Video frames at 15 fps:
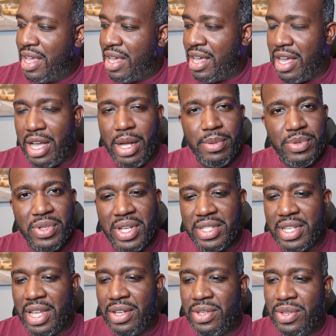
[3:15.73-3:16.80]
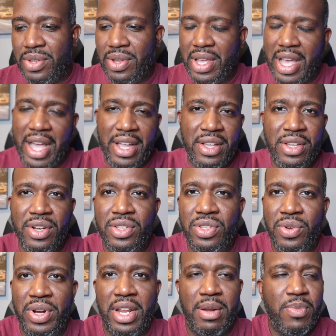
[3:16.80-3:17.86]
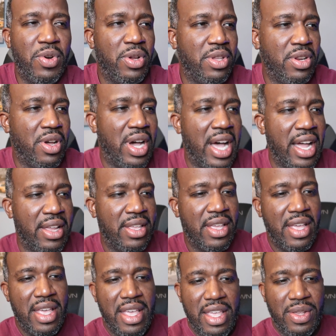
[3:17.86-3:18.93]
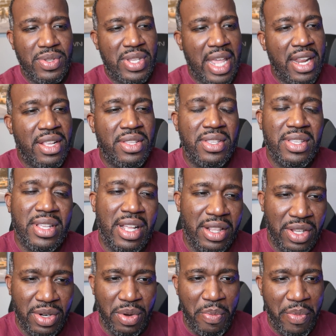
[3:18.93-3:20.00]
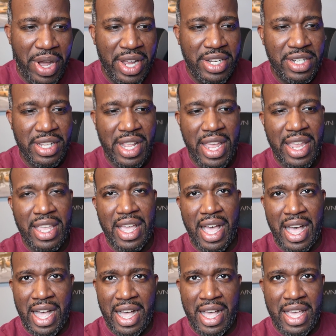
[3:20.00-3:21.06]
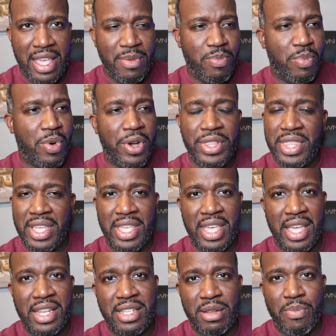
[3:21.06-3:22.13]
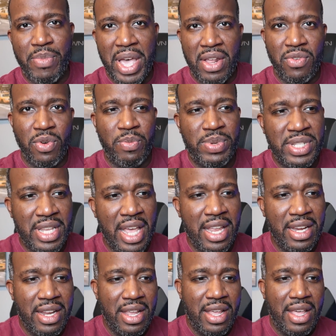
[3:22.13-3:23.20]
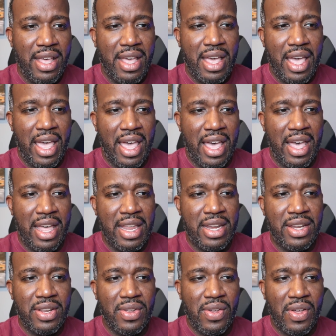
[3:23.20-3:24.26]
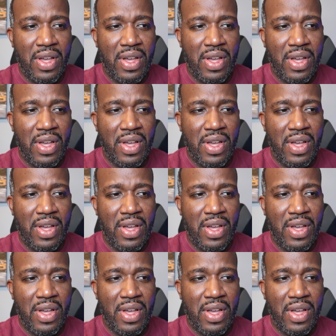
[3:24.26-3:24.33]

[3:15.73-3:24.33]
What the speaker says: So I was like, I couldn't do it anymore. You know, it was getting a little much. Like, I bought the kids a bedroom set, and